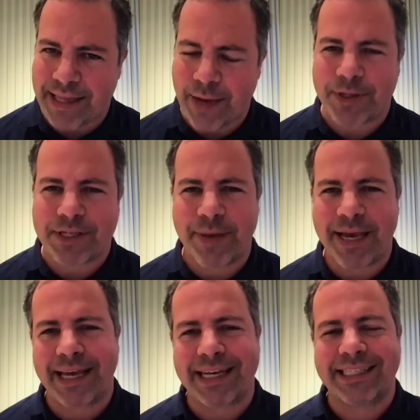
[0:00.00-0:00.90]
They want to
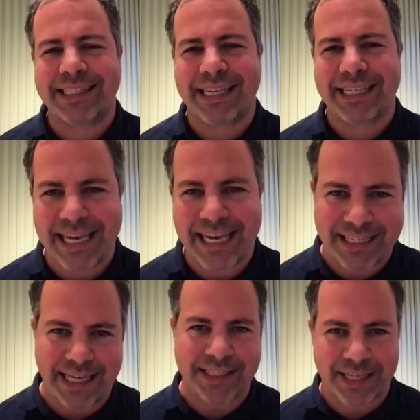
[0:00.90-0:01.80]
make it a city
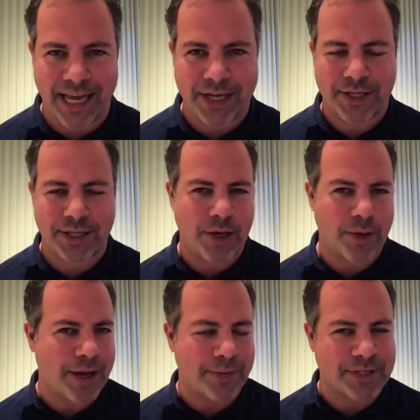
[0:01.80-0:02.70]
destination, that you'll
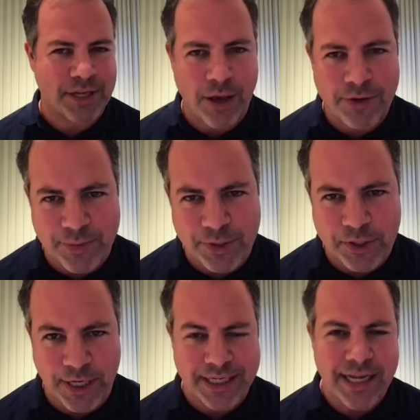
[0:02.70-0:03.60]
be able to go to
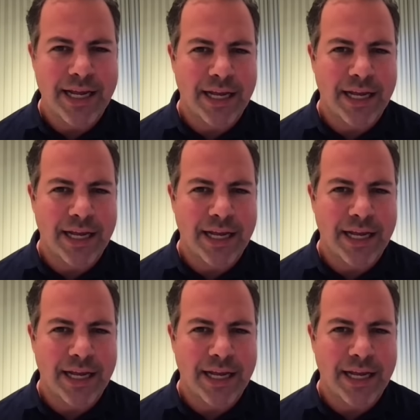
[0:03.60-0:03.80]
Madrid,